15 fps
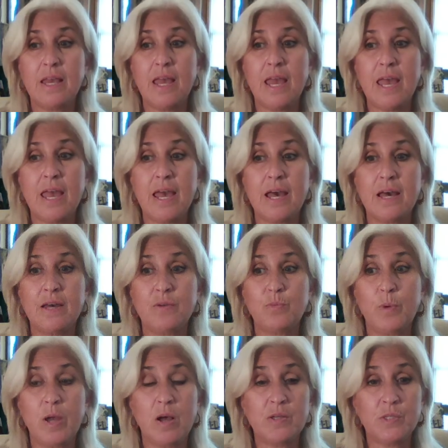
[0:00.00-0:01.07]
And
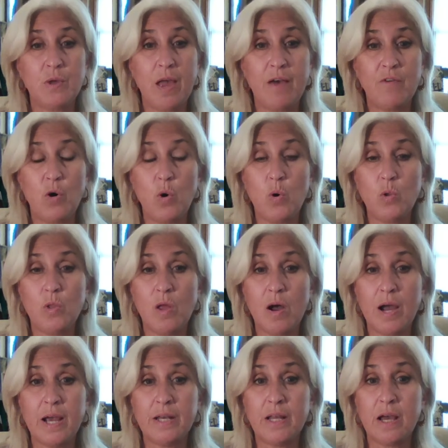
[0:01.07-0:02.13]
we also have a whole
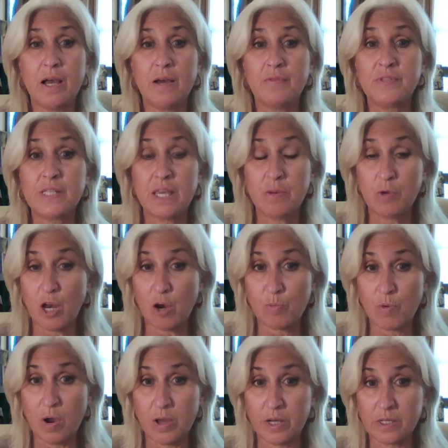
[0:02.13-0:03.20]
line of skincare
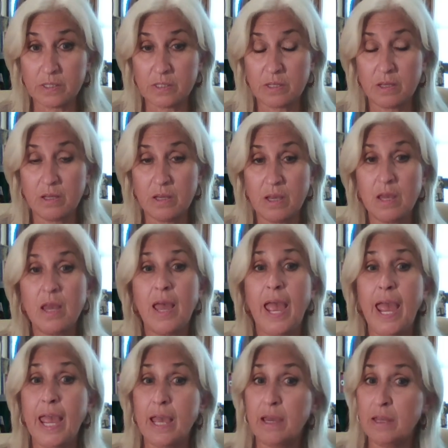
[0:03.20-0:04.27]
products
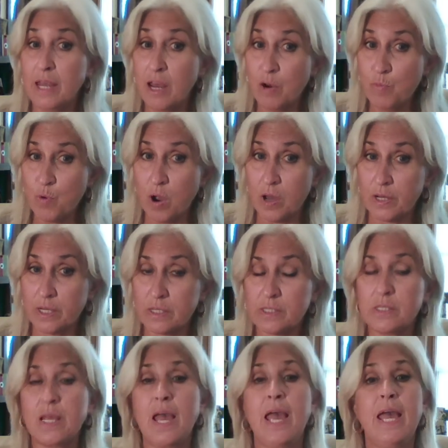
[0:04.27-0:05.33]
and hair
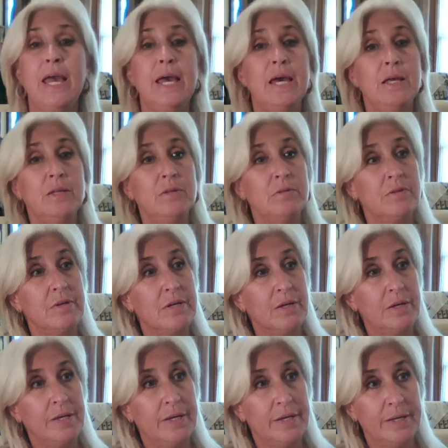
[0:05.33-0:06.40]
products and
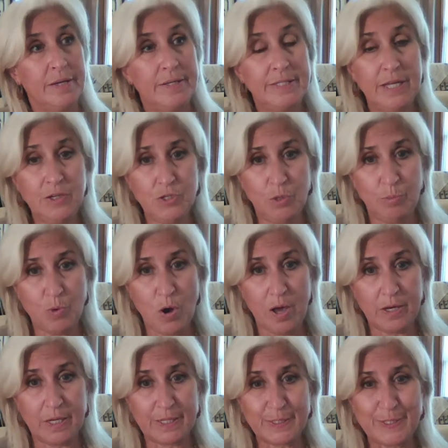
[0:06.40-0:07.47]
dental
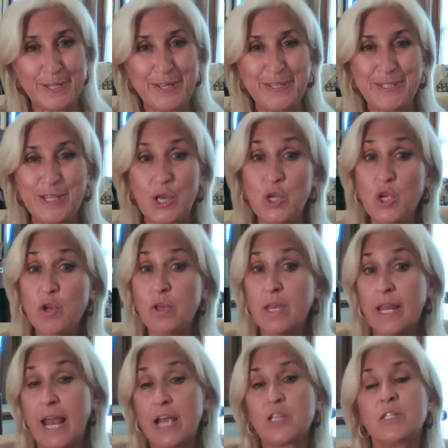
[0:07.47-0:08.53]
products. So you
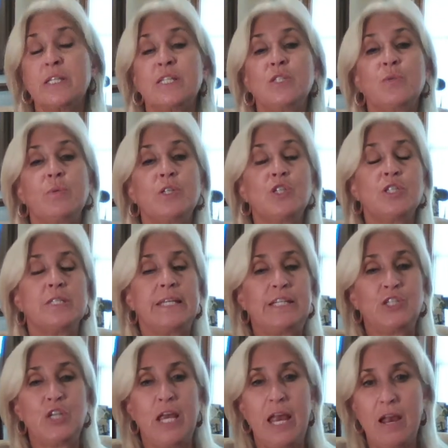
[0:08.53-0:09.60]
can actually switch and
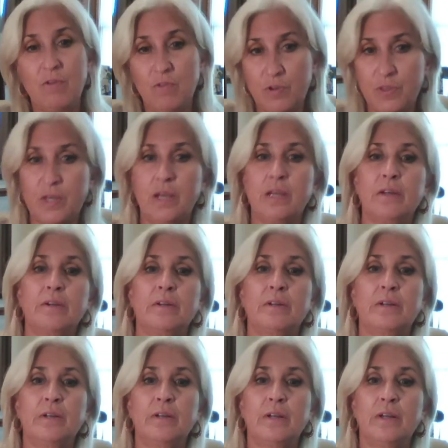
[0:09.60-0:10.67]
ditch everything
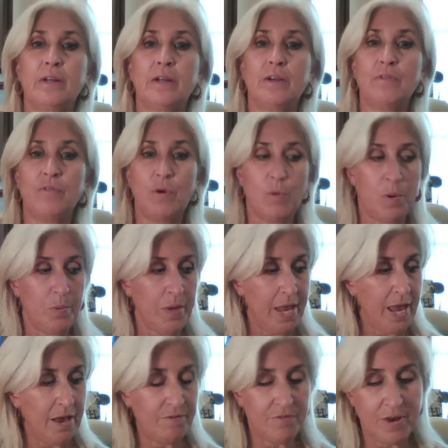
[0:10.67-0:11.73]
for what we
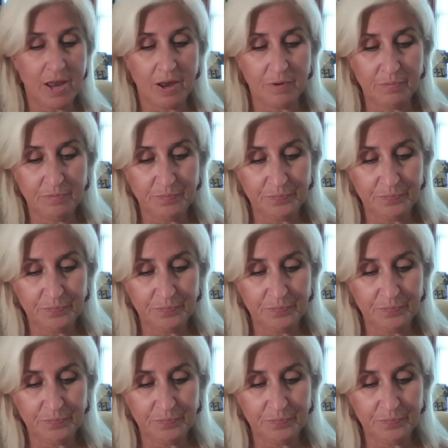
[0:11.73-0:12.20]
have now.